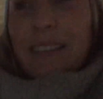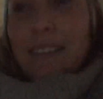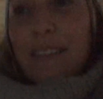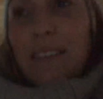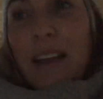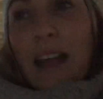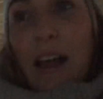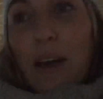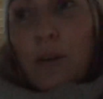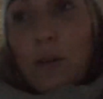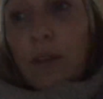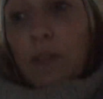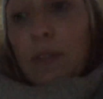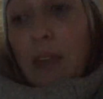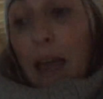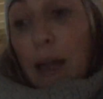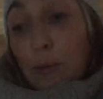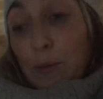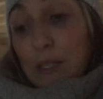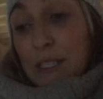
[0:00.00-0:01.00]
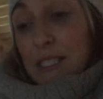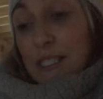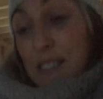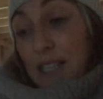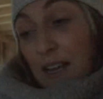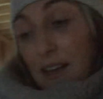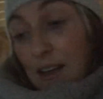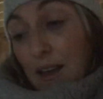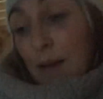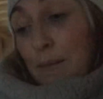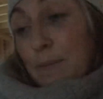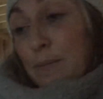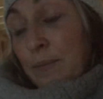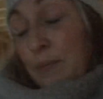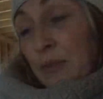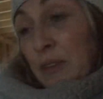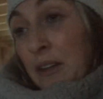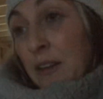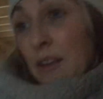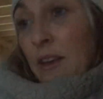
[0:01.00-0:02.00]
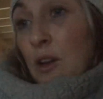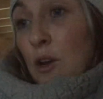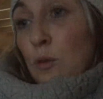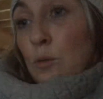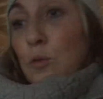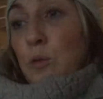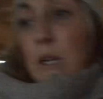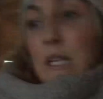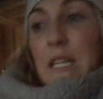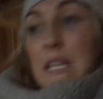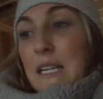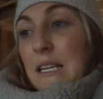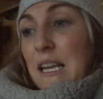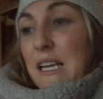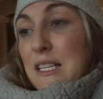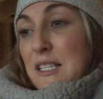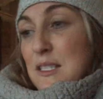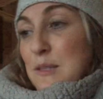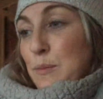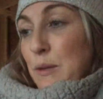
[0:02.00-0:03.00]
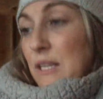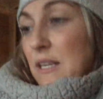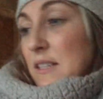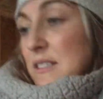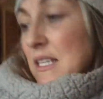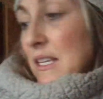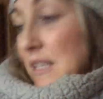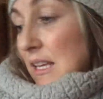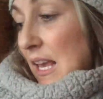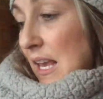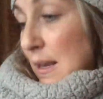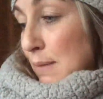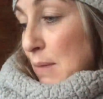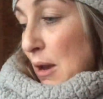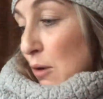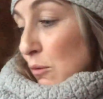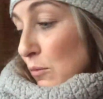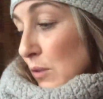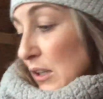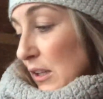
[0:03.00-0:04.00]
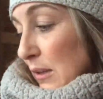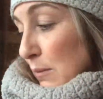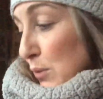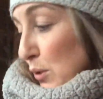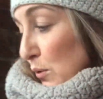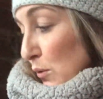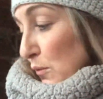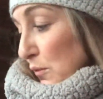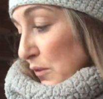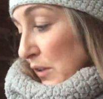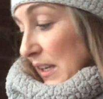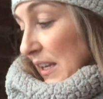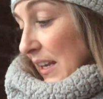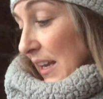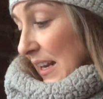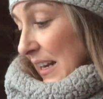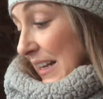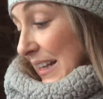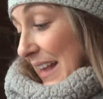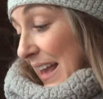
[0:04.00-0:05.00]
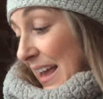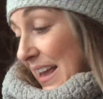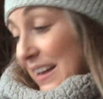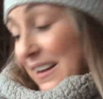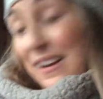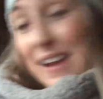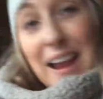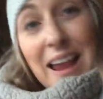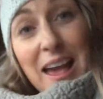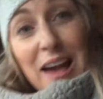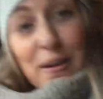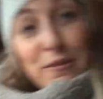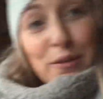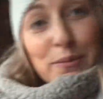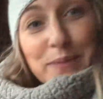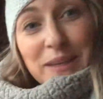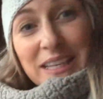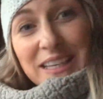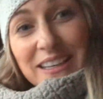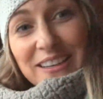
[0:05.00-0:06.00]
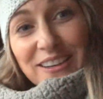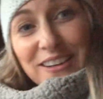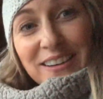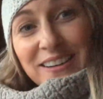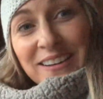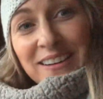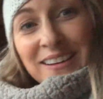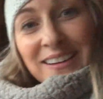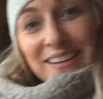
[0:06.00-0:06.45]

Now, that was really nice because it came out really beautifully. And again, I have them here